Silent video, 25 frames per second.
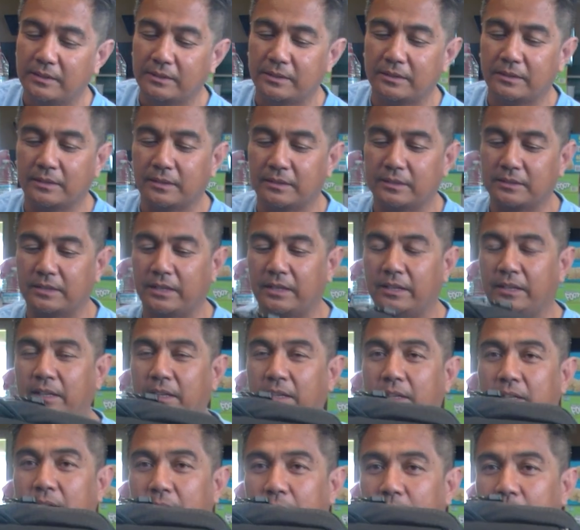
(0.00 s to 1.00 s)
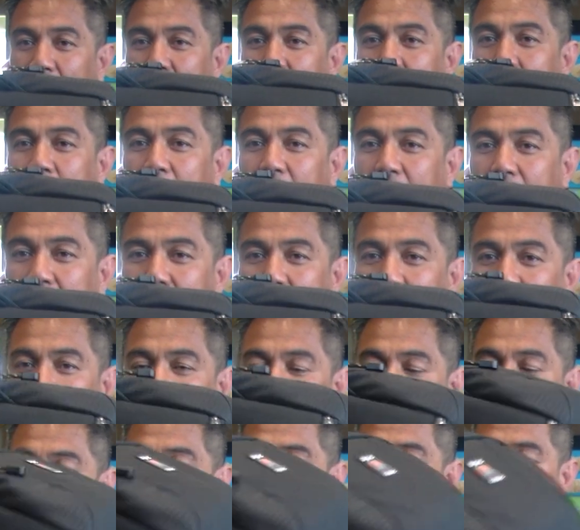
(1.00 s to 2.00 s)
because I need a backpack
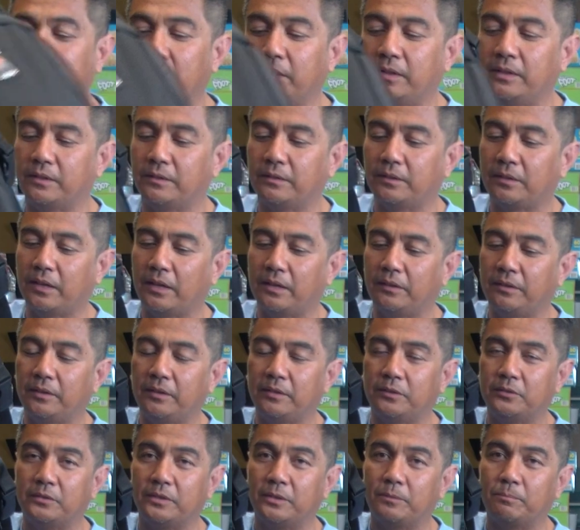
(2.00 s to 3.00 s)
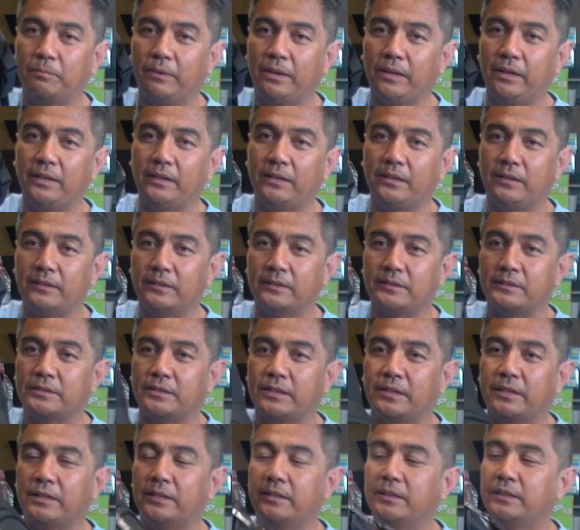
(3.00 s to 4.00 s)
to put in, carry into the plane, because
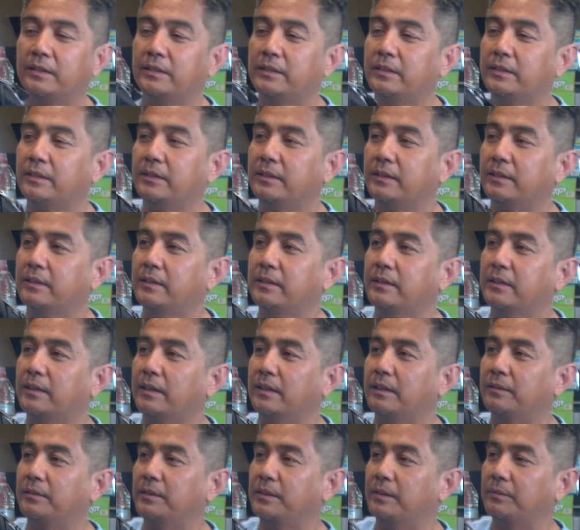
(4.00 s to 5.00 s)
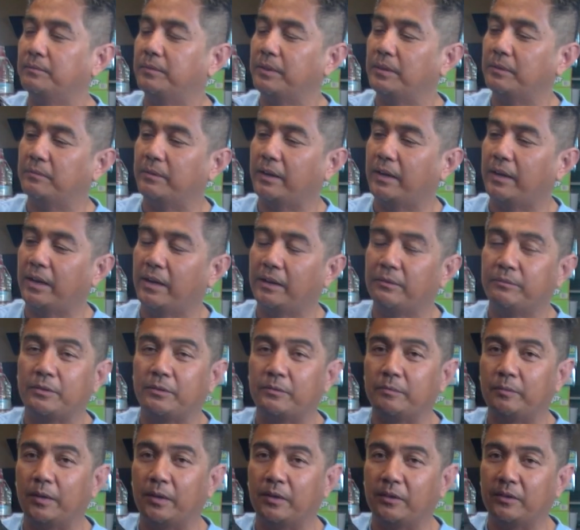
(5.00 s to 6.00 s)
uh, I wanna bring my camera
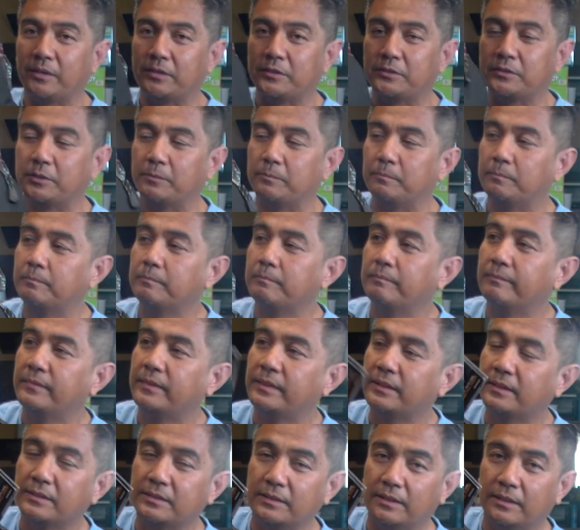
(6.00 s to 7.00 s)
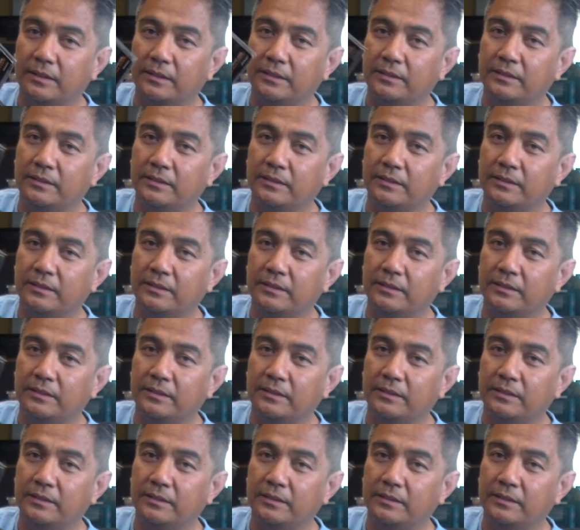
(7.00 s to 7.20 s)
with me on a trip. So